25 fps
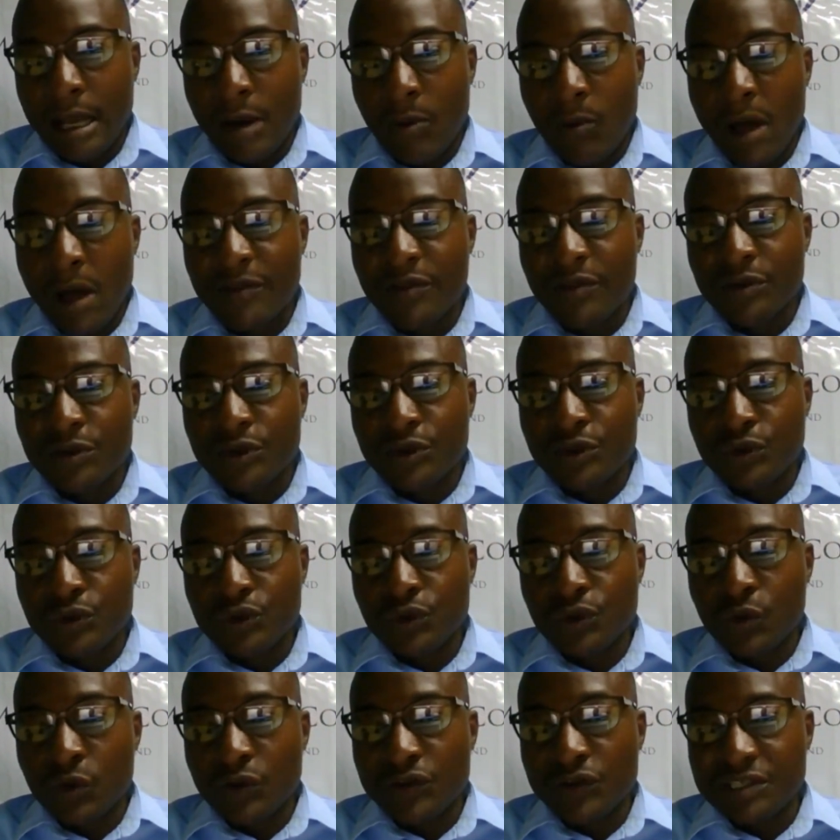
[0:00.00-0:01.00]
one
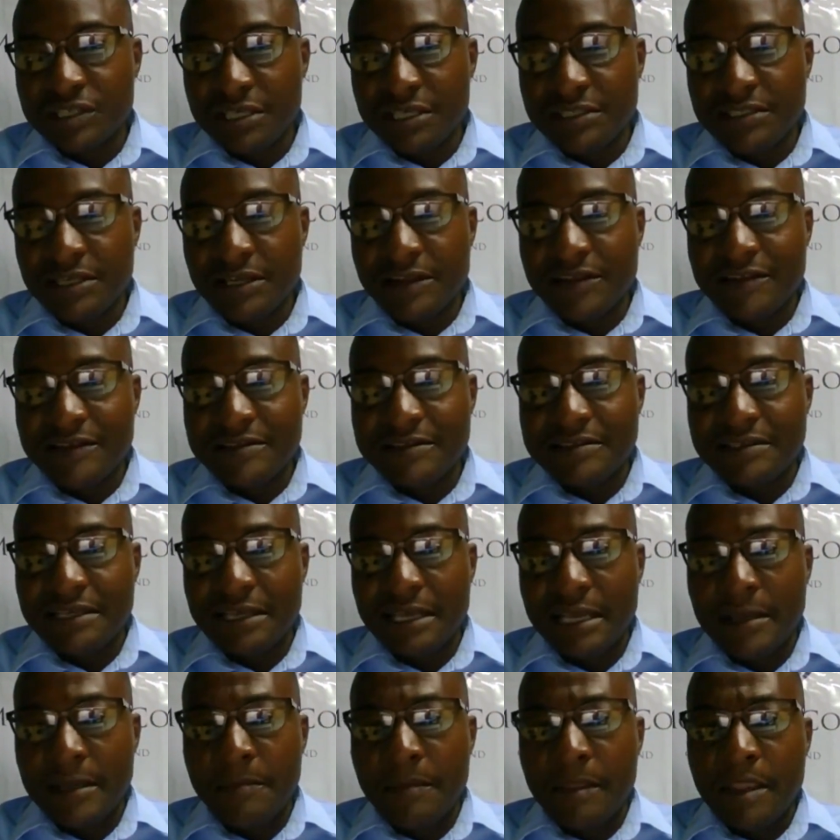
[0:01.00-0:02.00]
to consider this
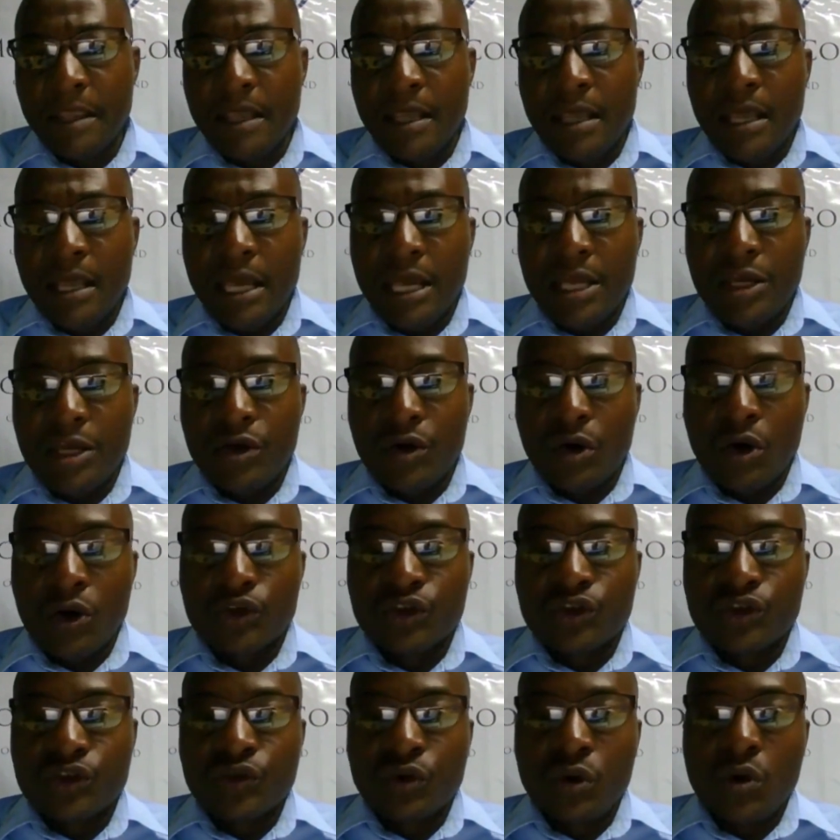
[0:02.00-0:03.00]
year. Yeah. And
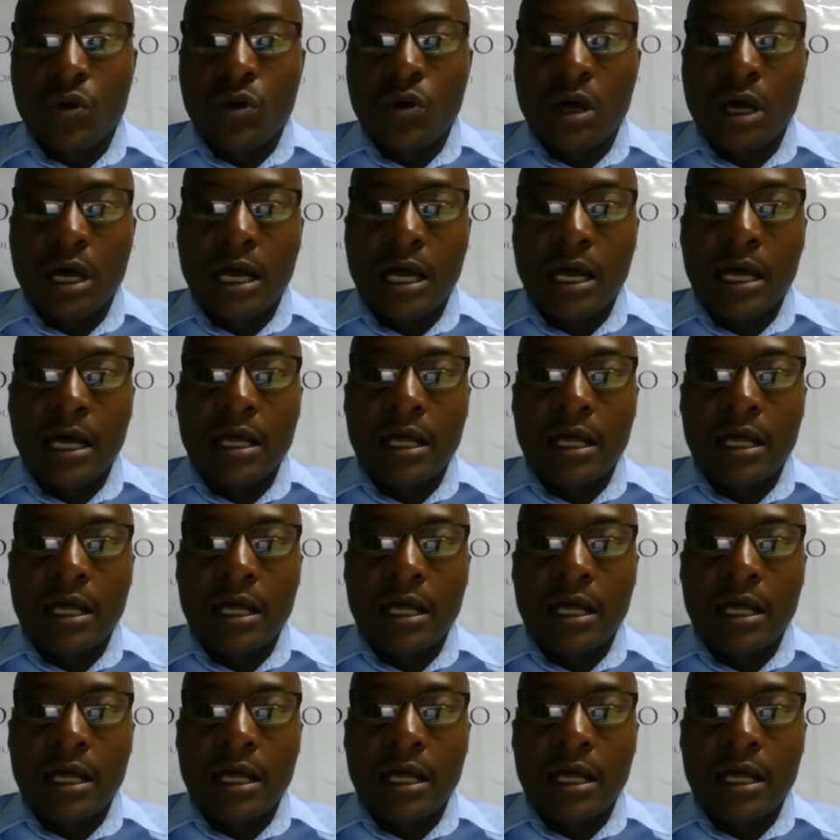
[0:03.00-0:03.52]
also